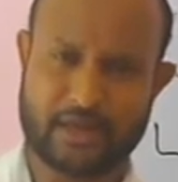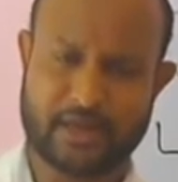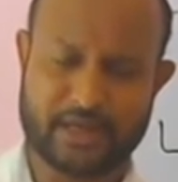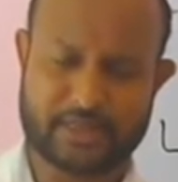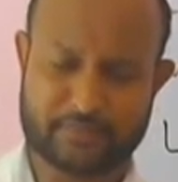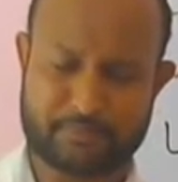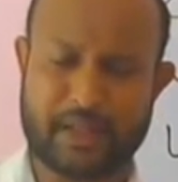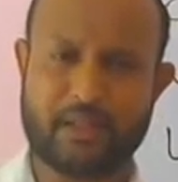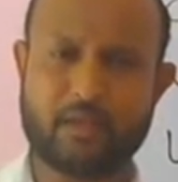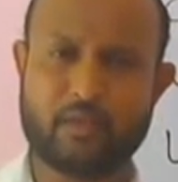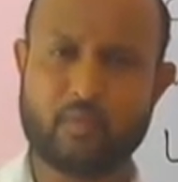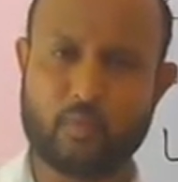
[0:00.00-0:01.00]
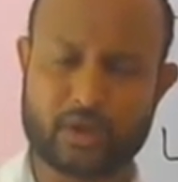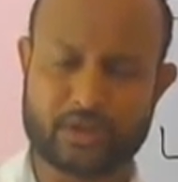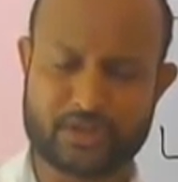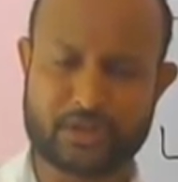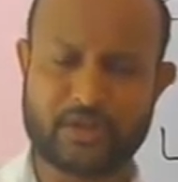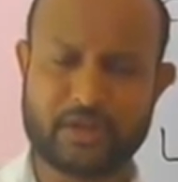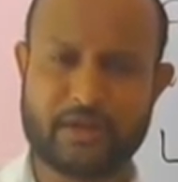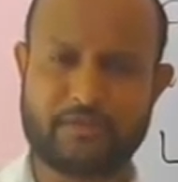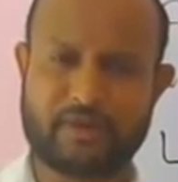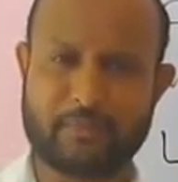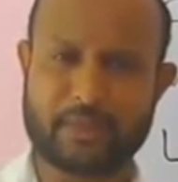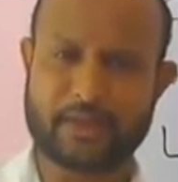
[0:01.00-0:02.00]
expel water
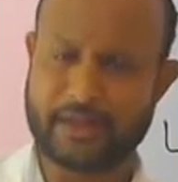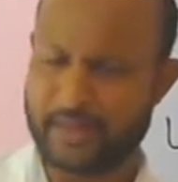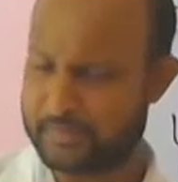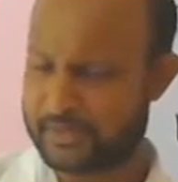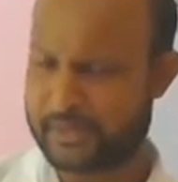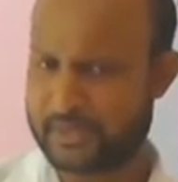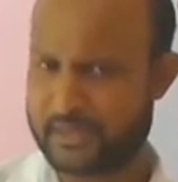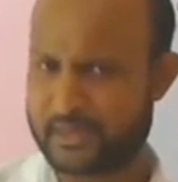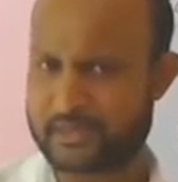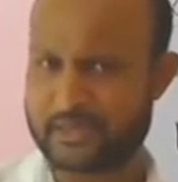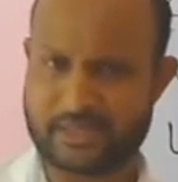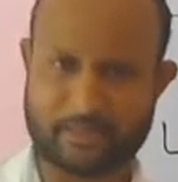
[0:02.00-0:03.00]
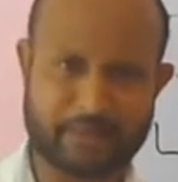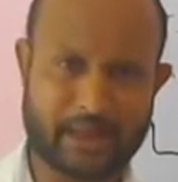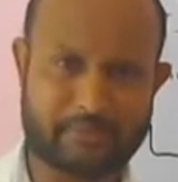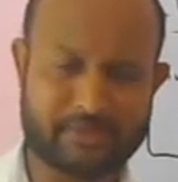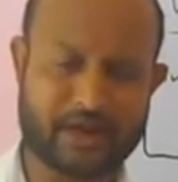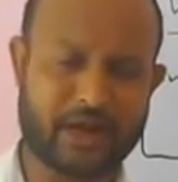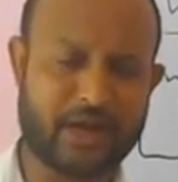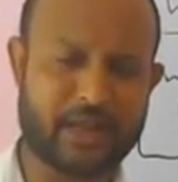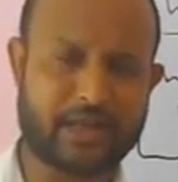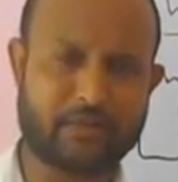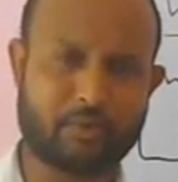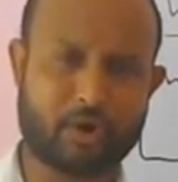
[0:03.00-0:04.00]
from the leaves. Sometimes early
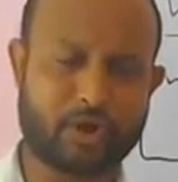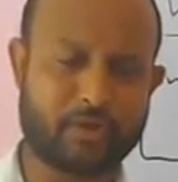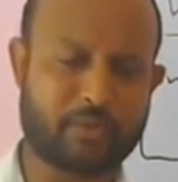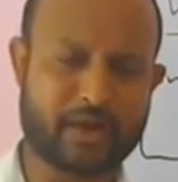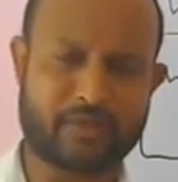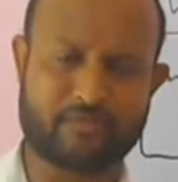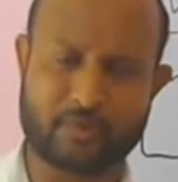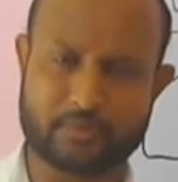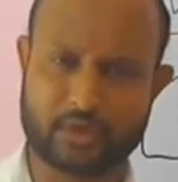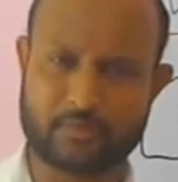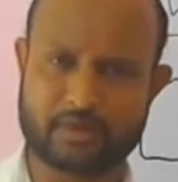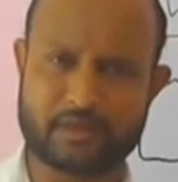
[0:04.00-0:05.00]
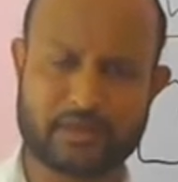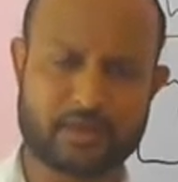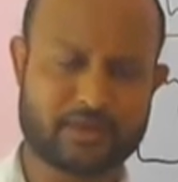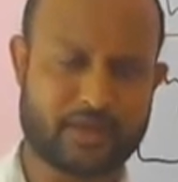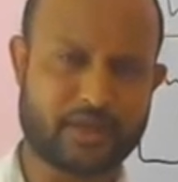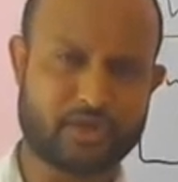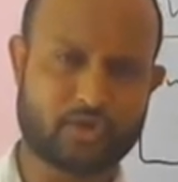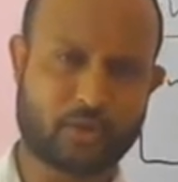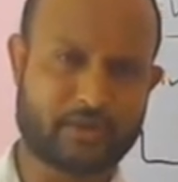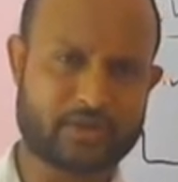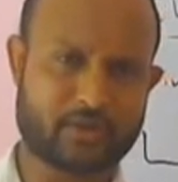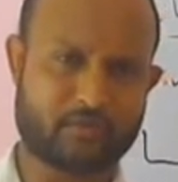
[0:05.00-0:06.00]
in the morning, you might have observed that tiny
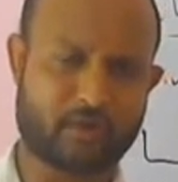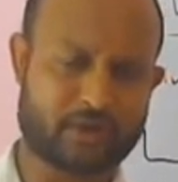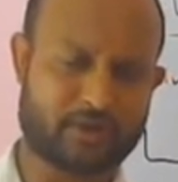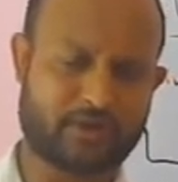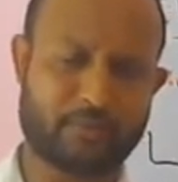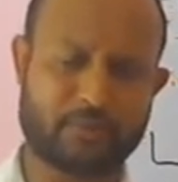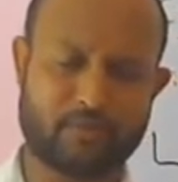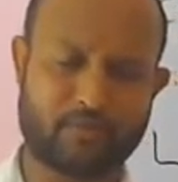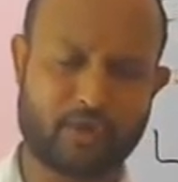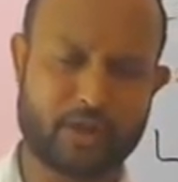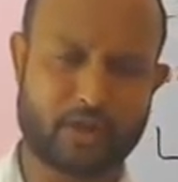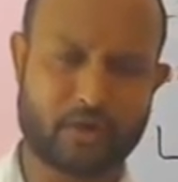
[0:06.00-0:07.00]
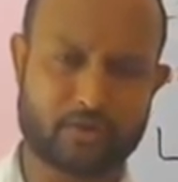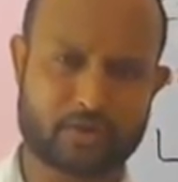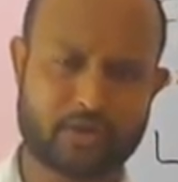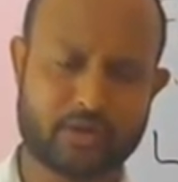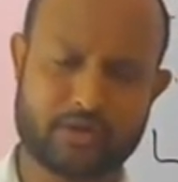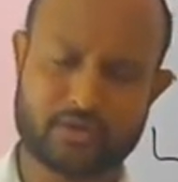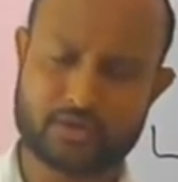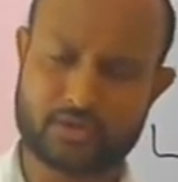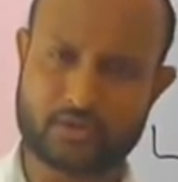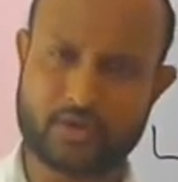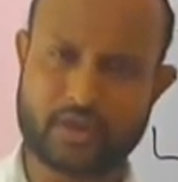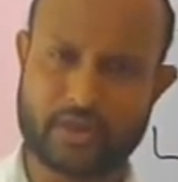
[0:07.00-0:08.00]
droplets of water falling out
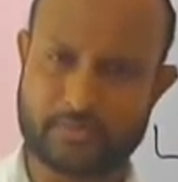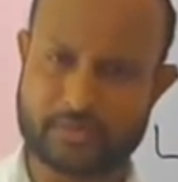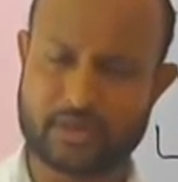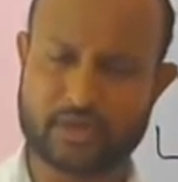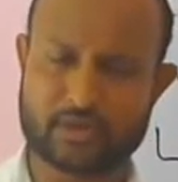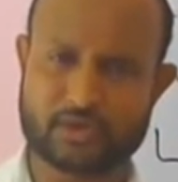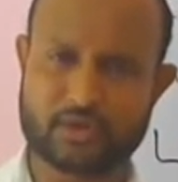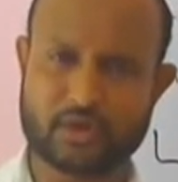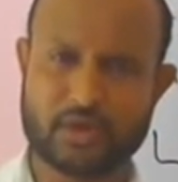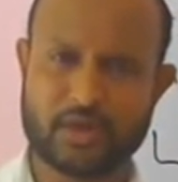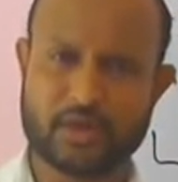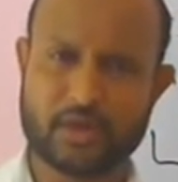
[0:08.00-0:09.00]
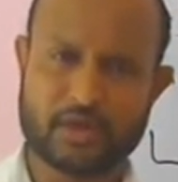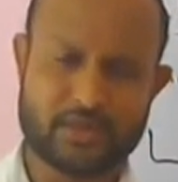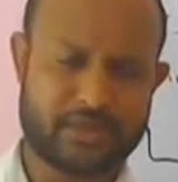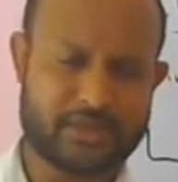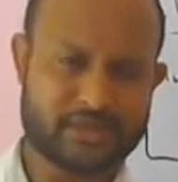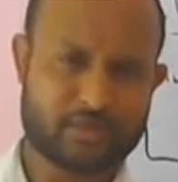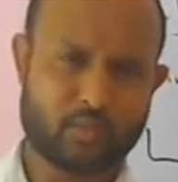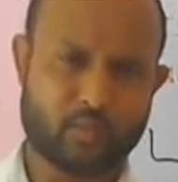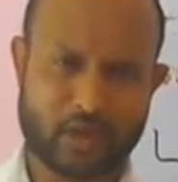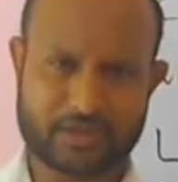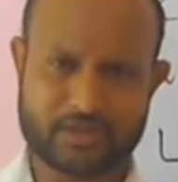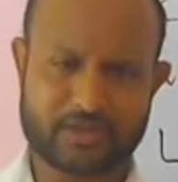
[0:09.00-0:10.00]
through the leaves. So this
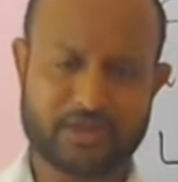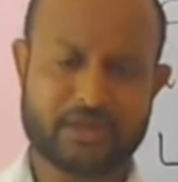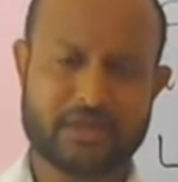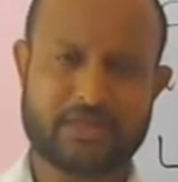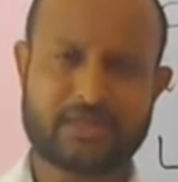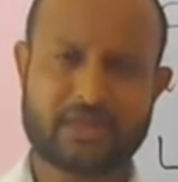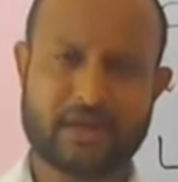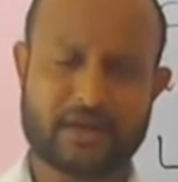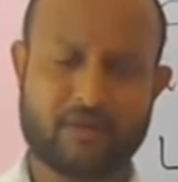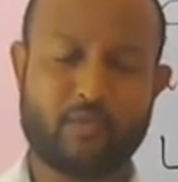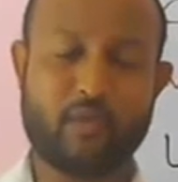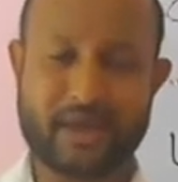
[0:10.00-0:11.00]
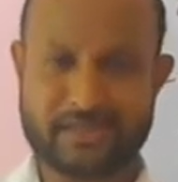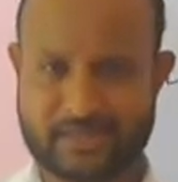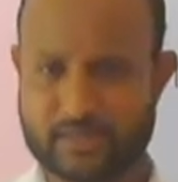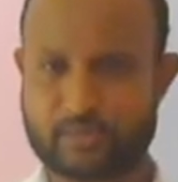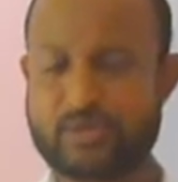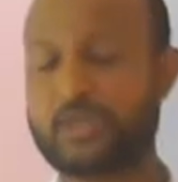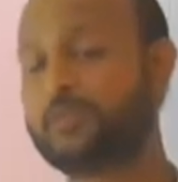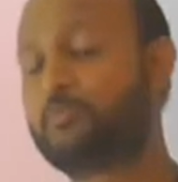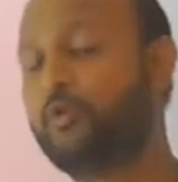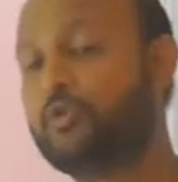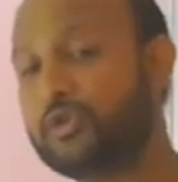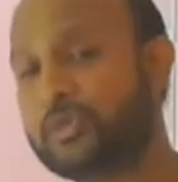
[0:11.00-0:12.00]
water is the waste which is
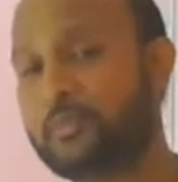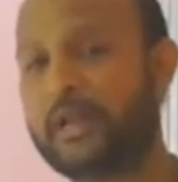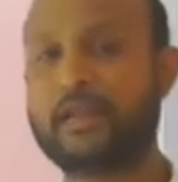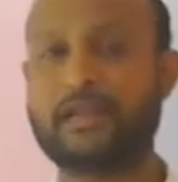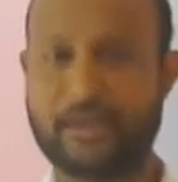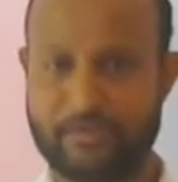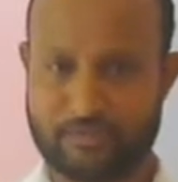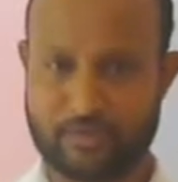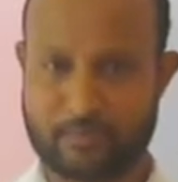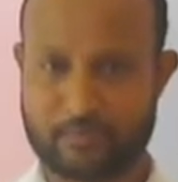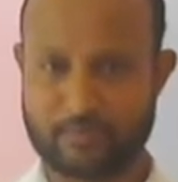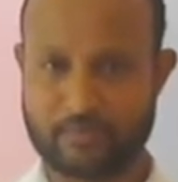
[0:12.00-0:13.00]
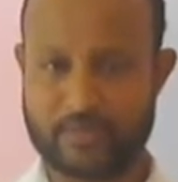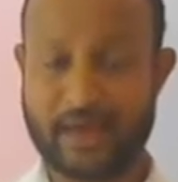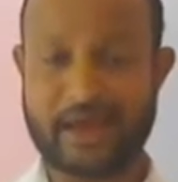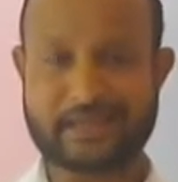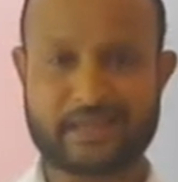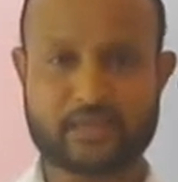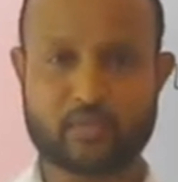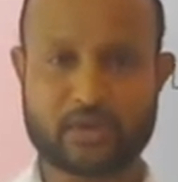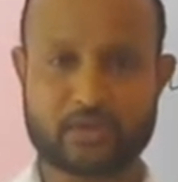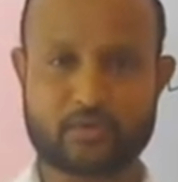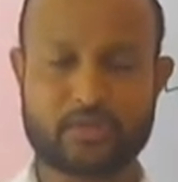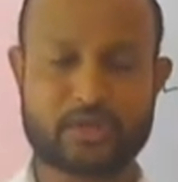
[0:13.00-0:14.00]
produced by the leaf. The excess
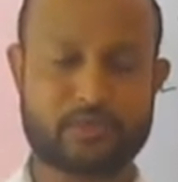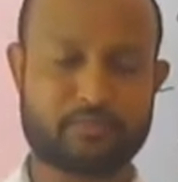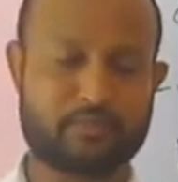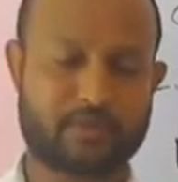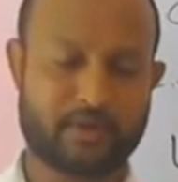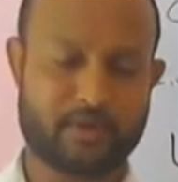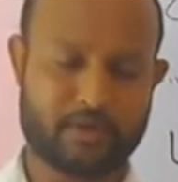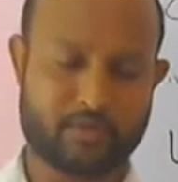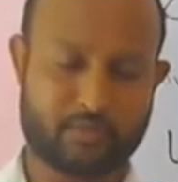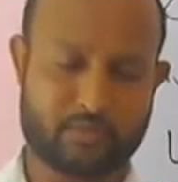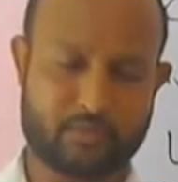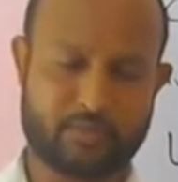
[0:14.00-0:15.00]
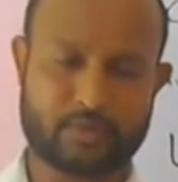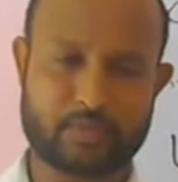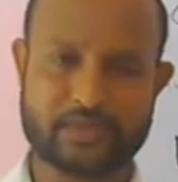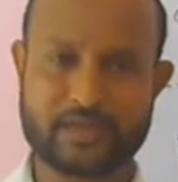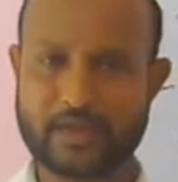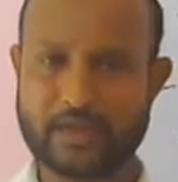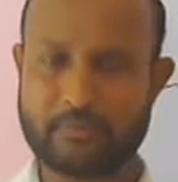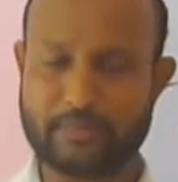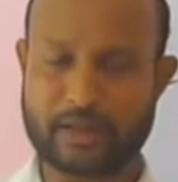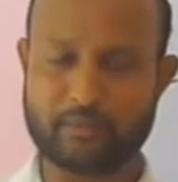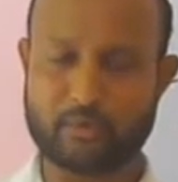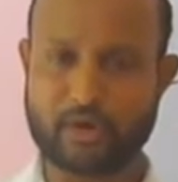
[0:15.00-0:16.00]
water which was there in the
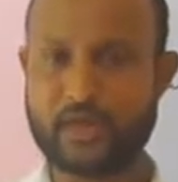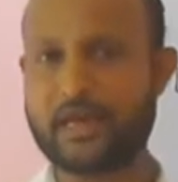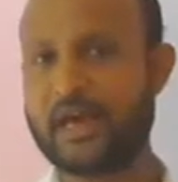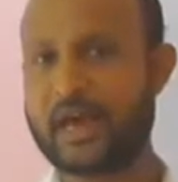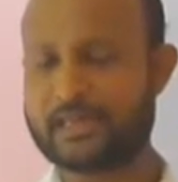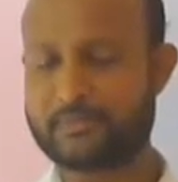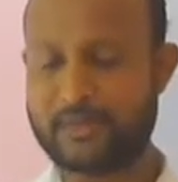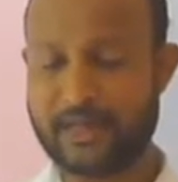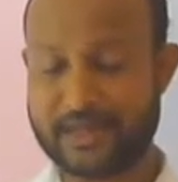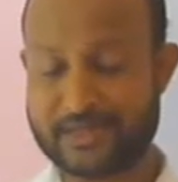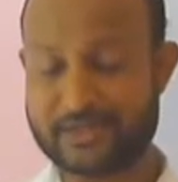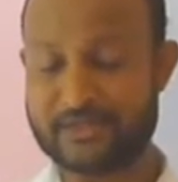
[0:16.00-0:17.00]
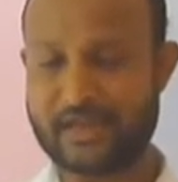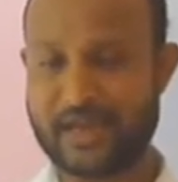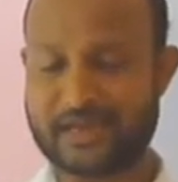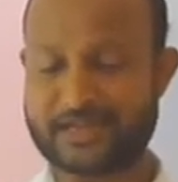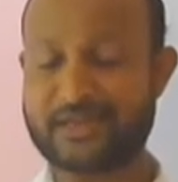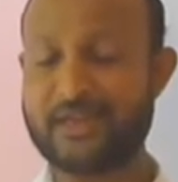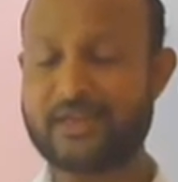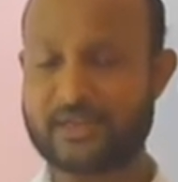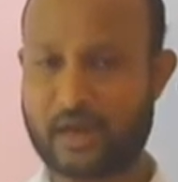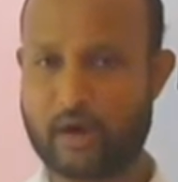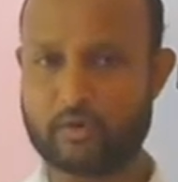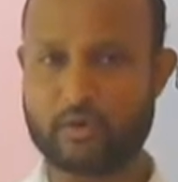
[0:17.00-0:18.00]
plant body has been excreted
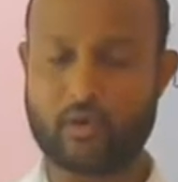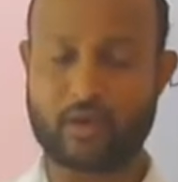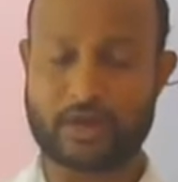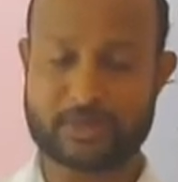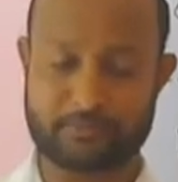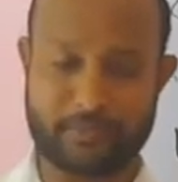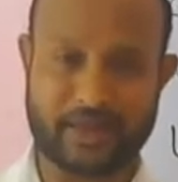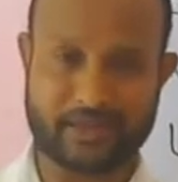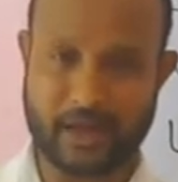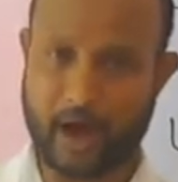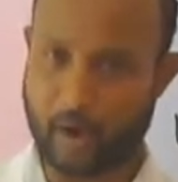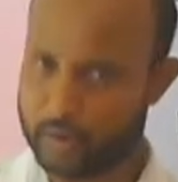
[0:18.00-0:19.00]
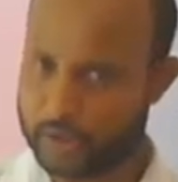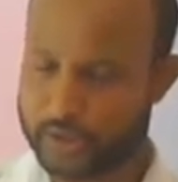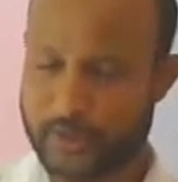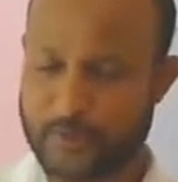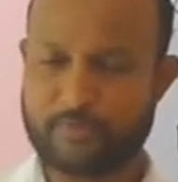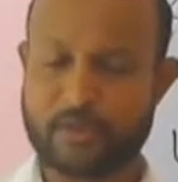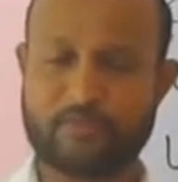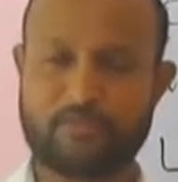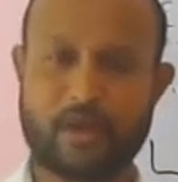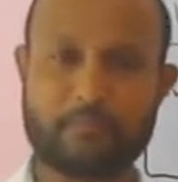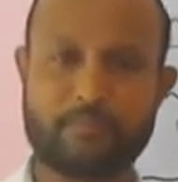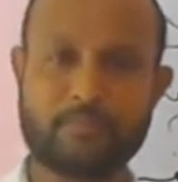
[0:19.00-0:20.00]
out or expelled out
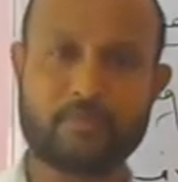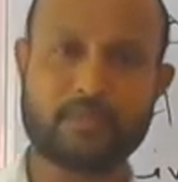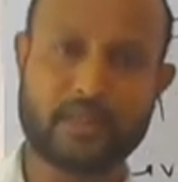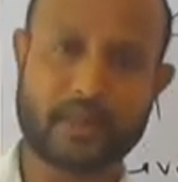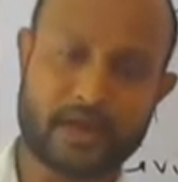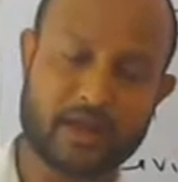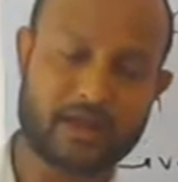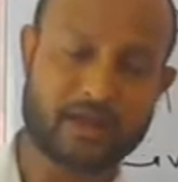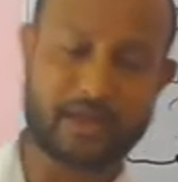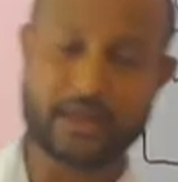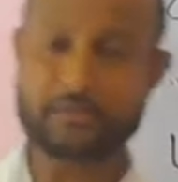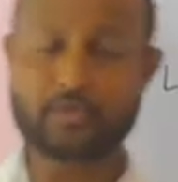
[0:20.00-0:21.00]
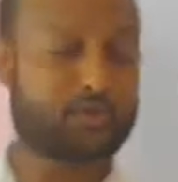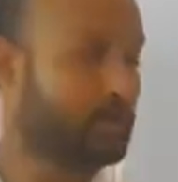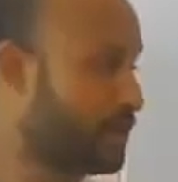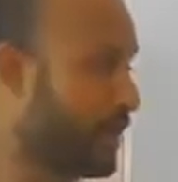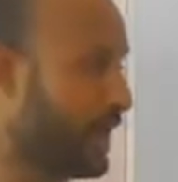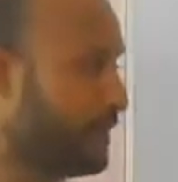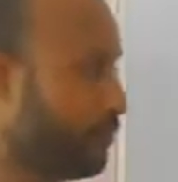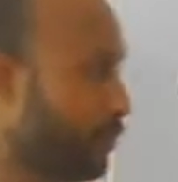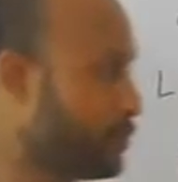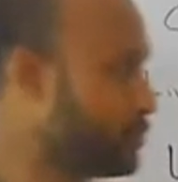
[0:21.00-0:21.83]
from the leaves through tiny pores,